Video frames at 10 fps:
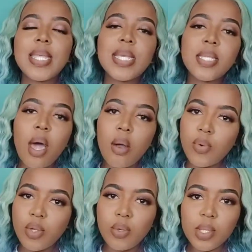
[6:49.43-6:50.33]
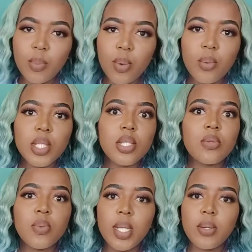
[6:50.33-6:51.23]
These are reusable, which
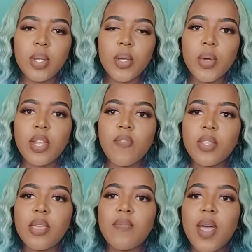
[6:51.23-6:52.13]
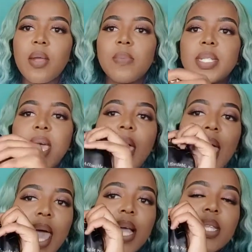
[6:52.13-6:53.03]
is really great for the environment,
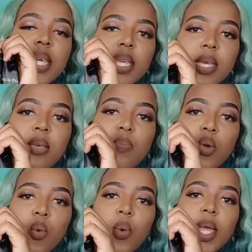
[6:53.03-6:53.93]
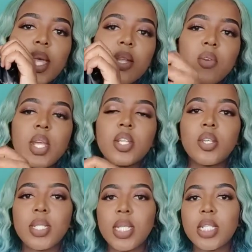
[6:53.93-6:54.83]
and they keep your wig in great
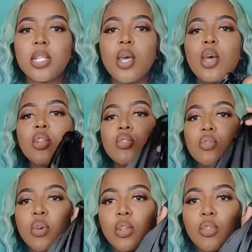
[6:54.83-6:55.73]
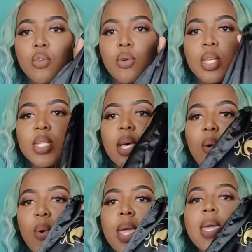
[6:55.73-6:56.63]
condition. Do not throw this
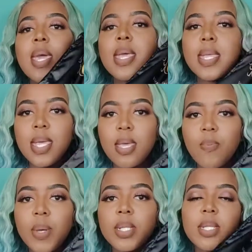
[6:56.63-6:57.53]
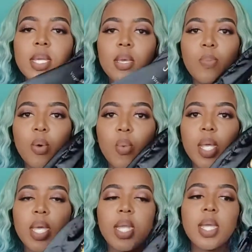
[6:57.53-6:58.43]
away. Keep your
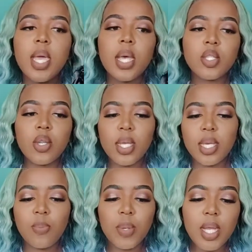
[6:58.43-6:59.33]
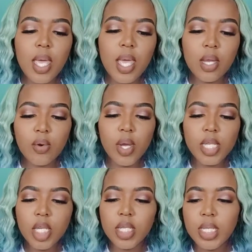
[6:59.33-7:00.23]
wig in here. It's going to keep it in
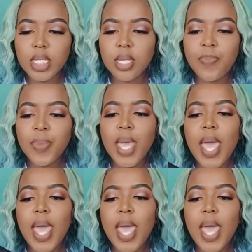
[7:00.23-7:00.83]
great condition.